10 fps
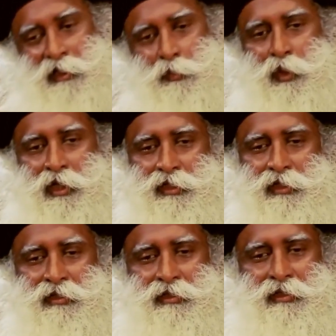
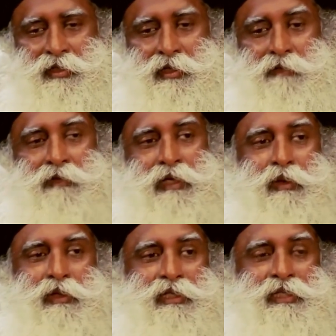expression, we
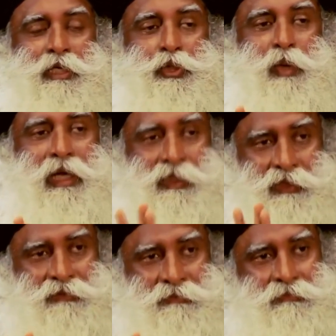call this
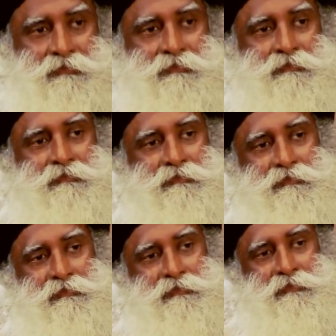sexuality.
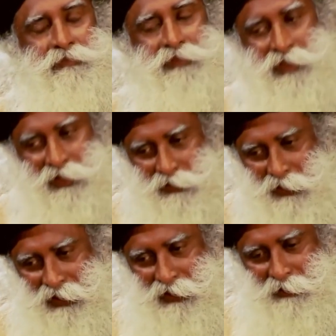
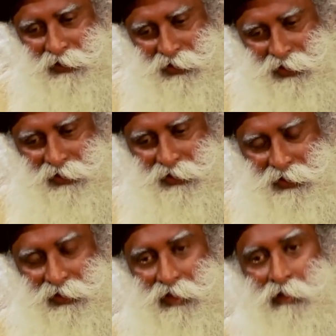Sexuality means just
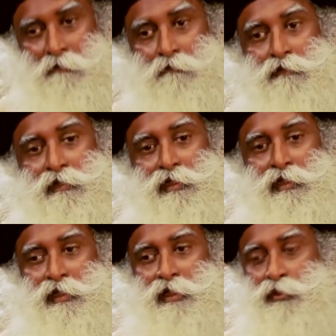this,
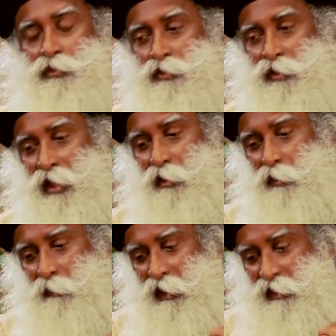physically you're trying
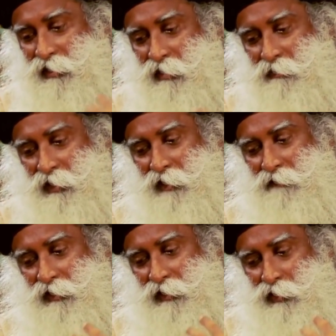to make
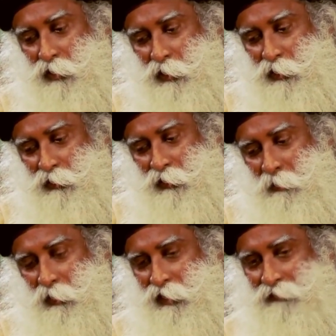something which is not you
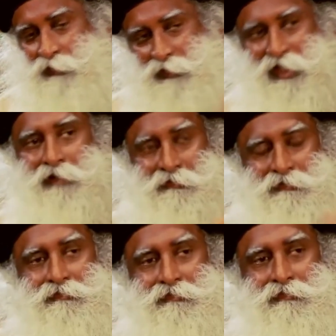a part of yourself.
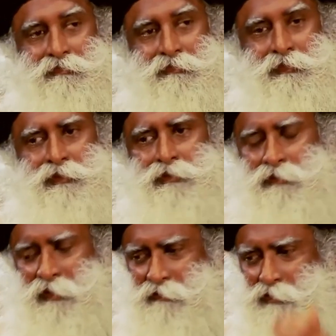
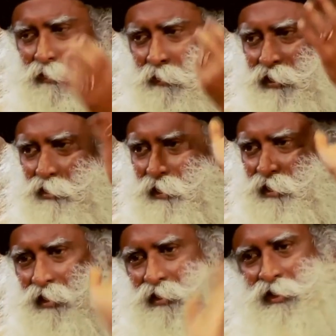For a few moments you may
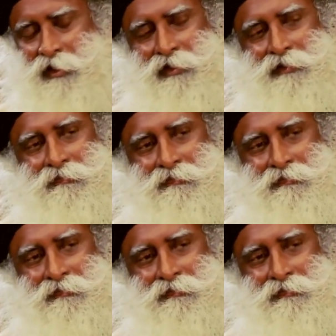succeed.